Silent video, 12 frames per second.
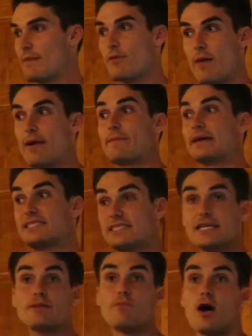my mom, right, my
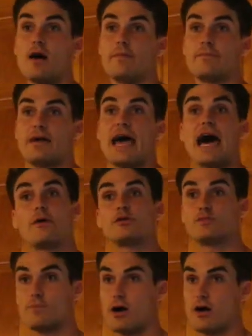sick mom,
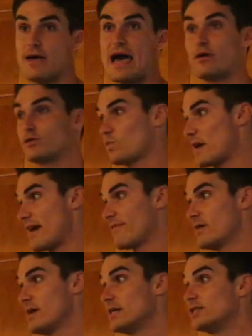
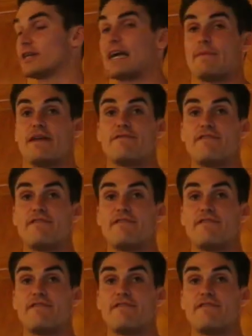housewife, she's like, I made